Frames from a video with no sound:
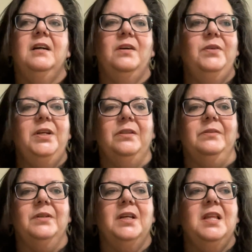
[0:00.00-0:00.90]
oh no,
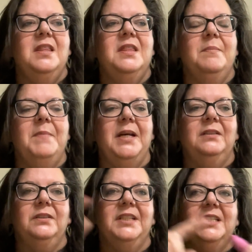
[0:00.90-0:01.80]
the
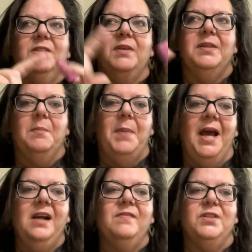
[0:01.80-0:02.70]
metal that's around the
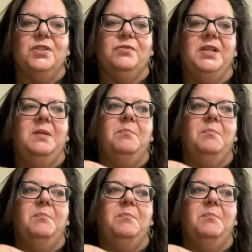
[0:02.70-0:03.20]
back of the screen